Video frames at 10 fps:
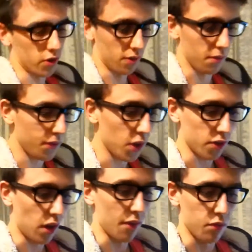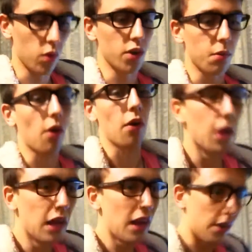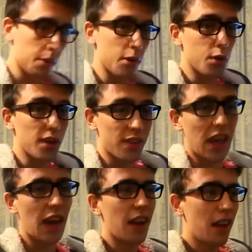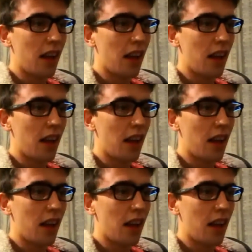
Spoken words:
because the first half of work tomorrow, I'm going to be doing this again.